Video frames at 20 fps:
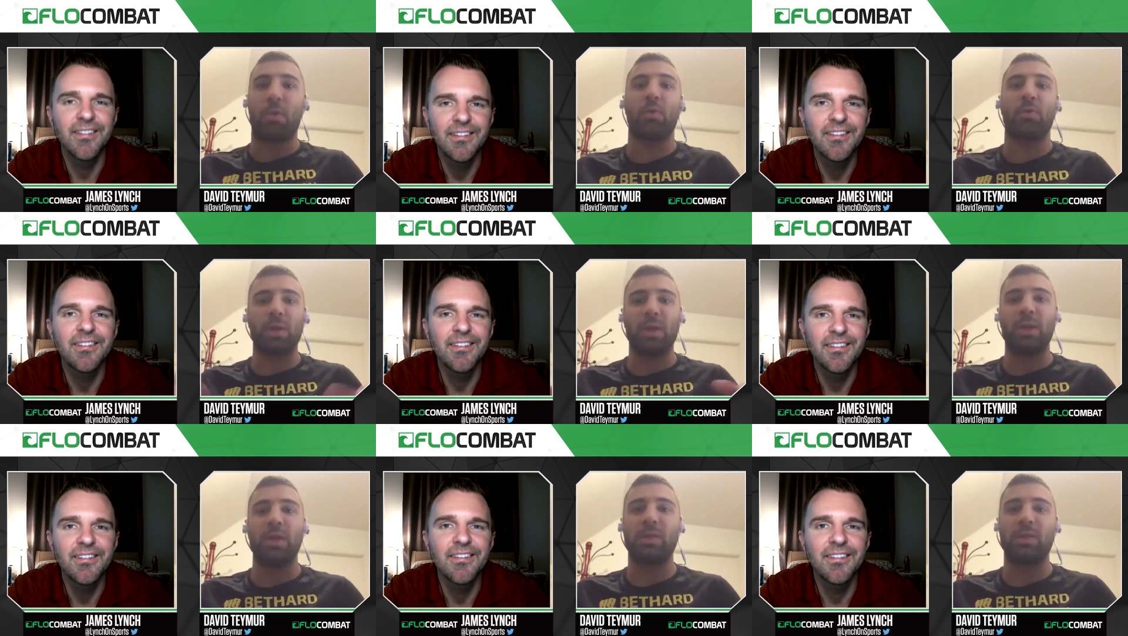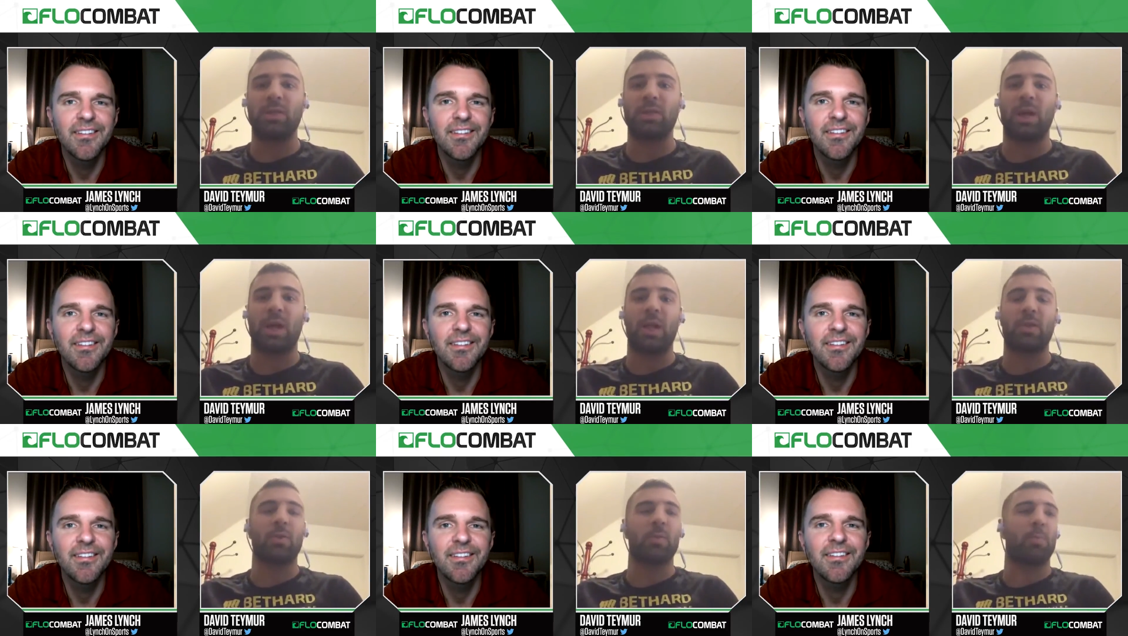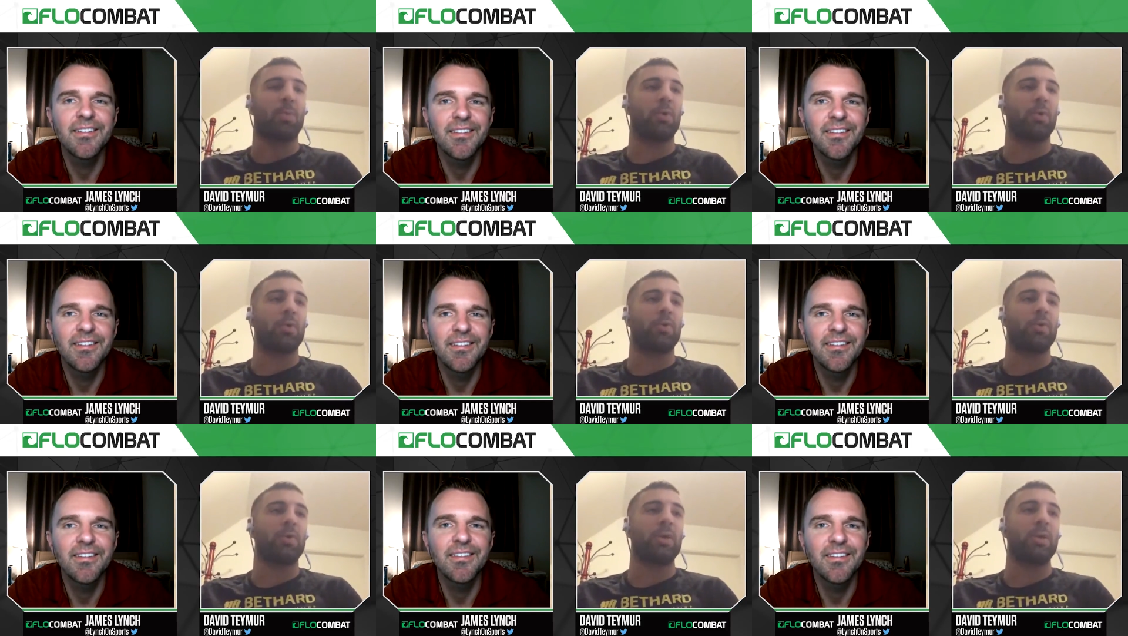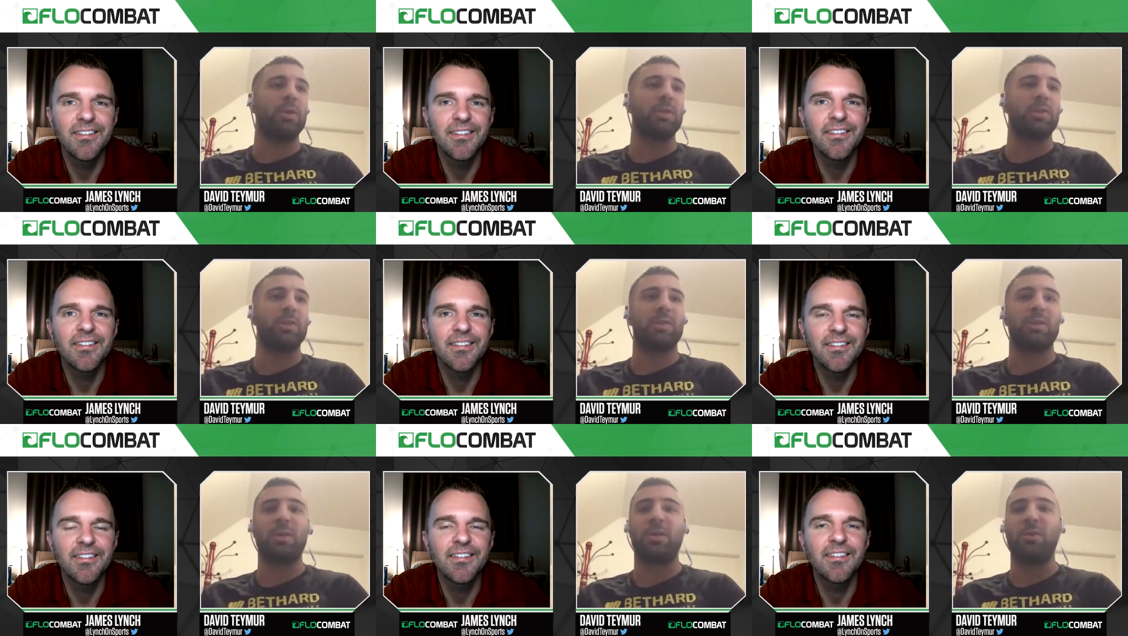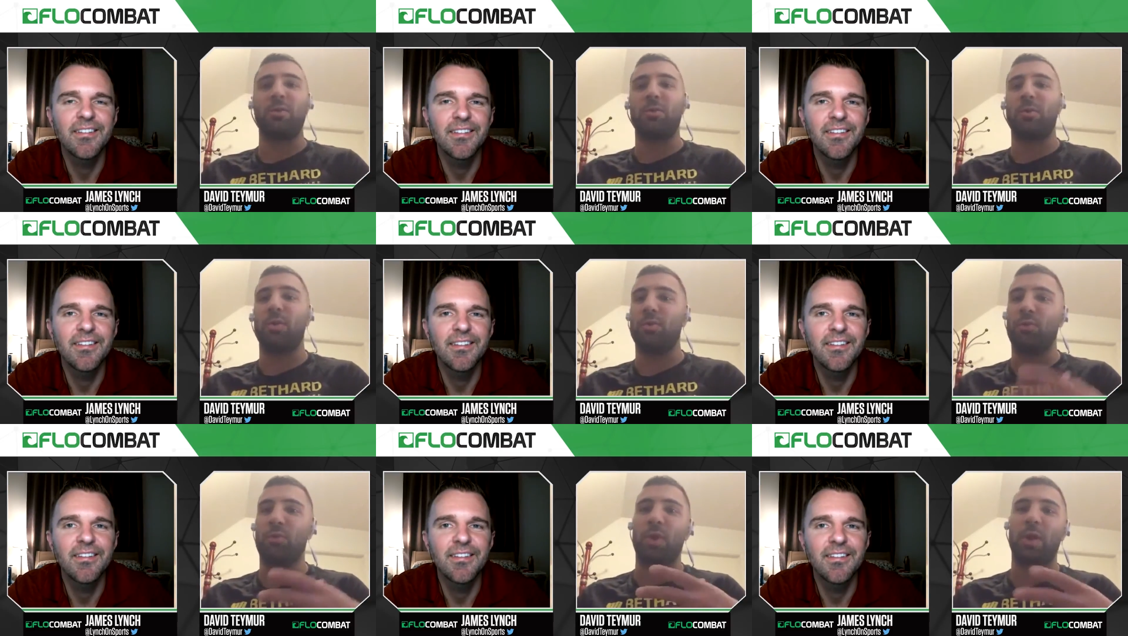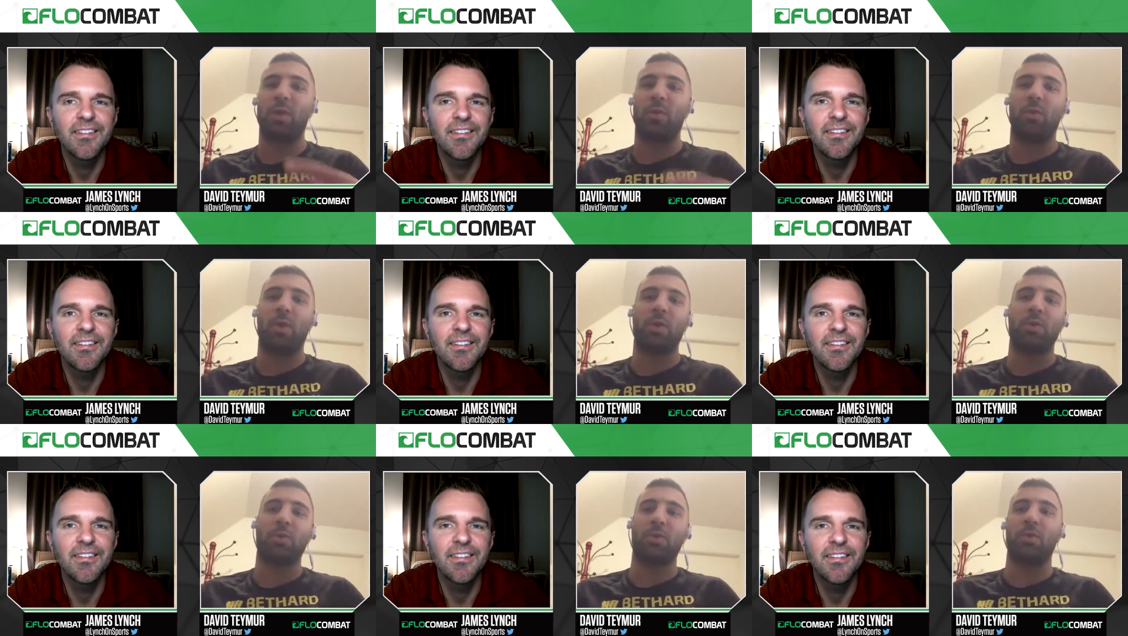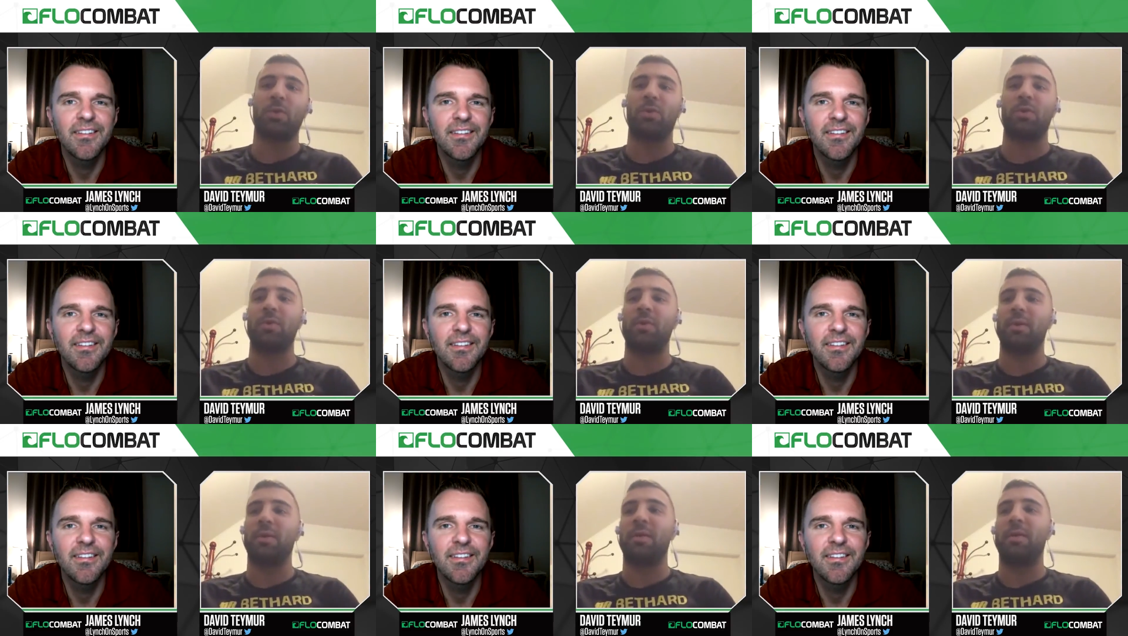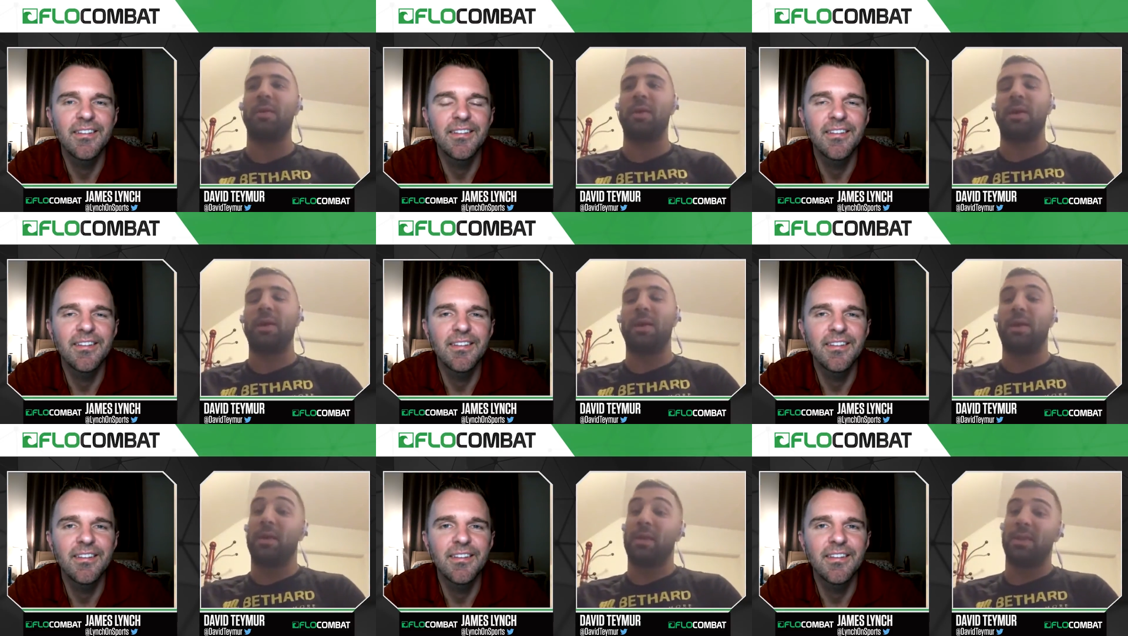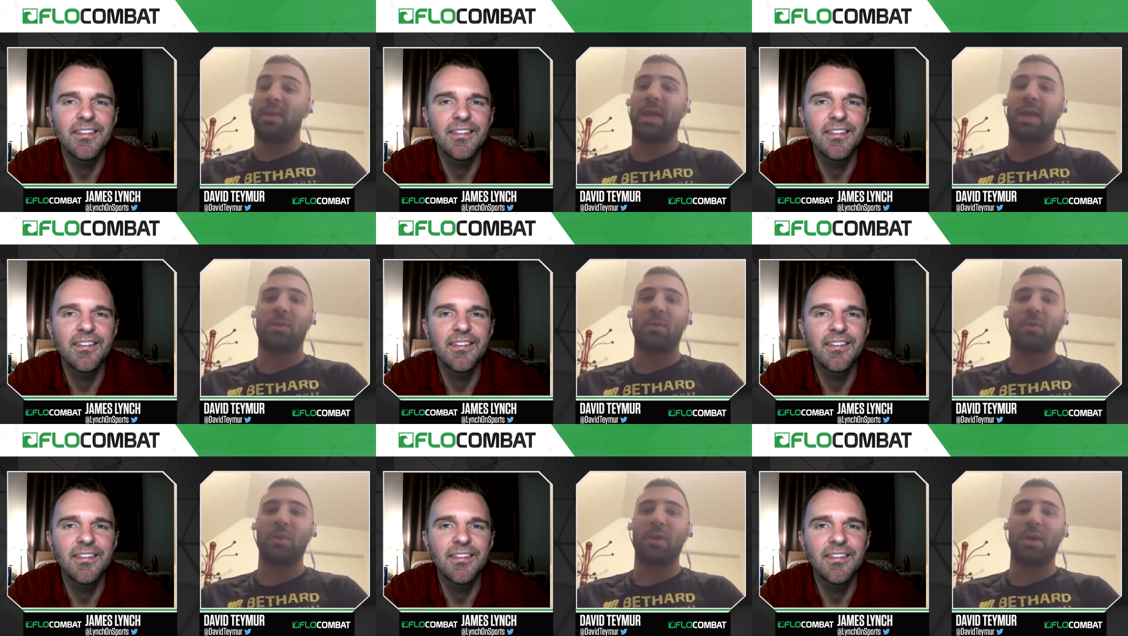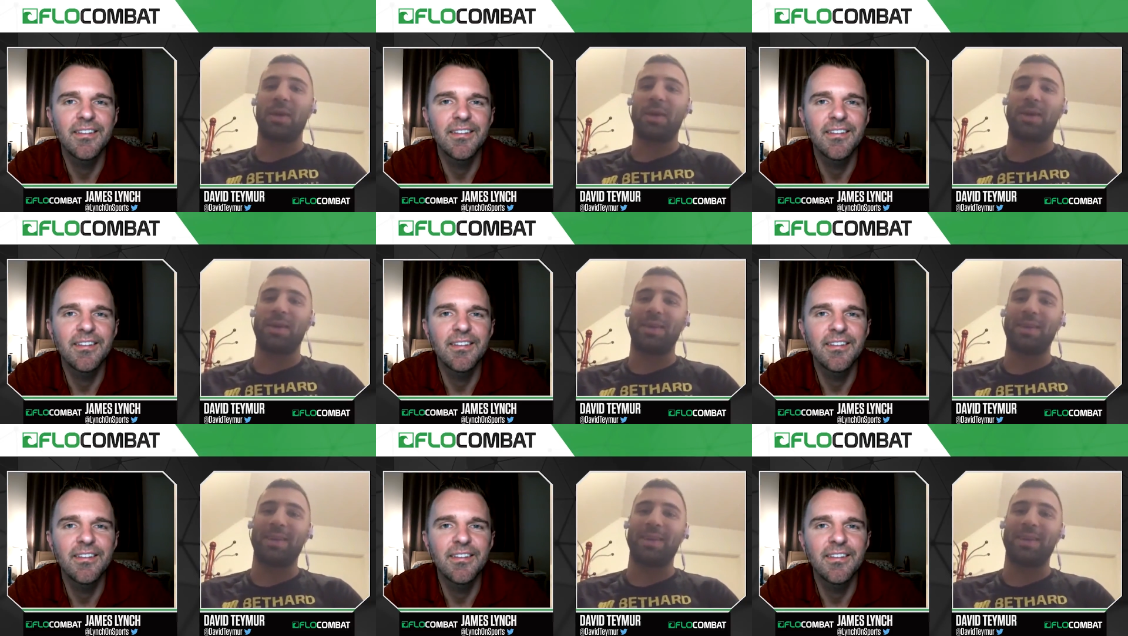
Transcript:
Speaker 1: proteins, a lot of proteins, drink water, that way.